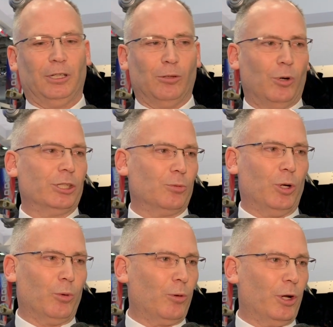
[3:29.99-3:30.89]
It wasn't
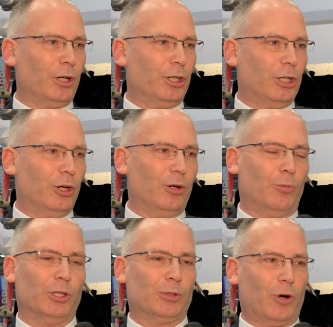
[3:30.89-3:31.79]
what we wanted to do, it
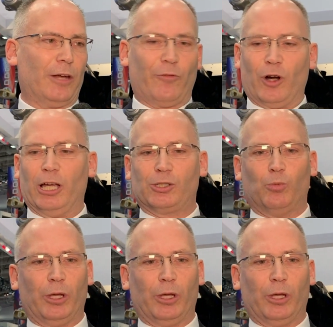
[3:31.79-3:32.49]
wasn't right for us.